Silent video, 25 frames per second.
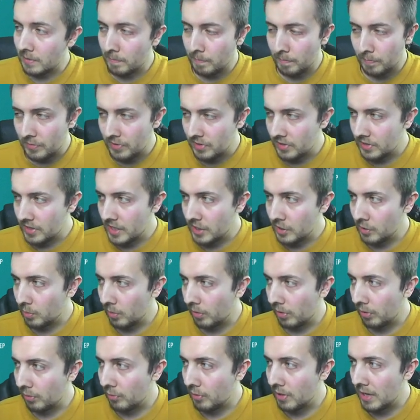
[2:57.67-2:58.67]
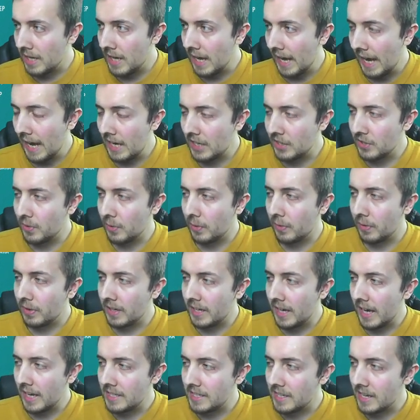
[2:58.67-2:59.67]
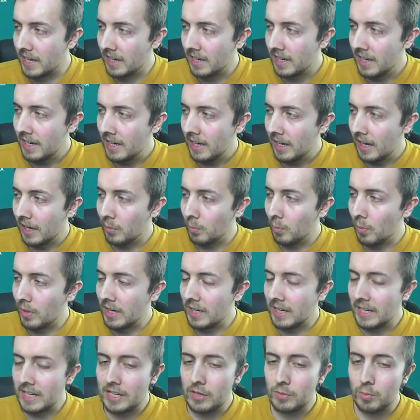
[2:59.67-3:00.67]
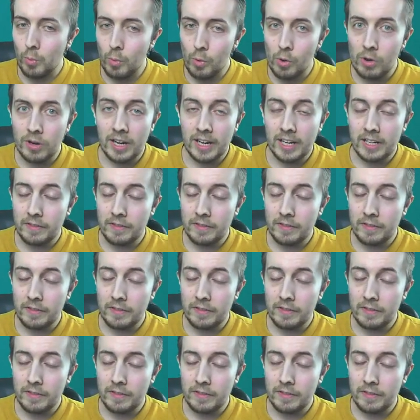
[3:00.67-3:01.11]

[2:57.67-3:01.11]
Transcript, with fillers: assist with three, hat-trick with Nketiah, and win at least one out of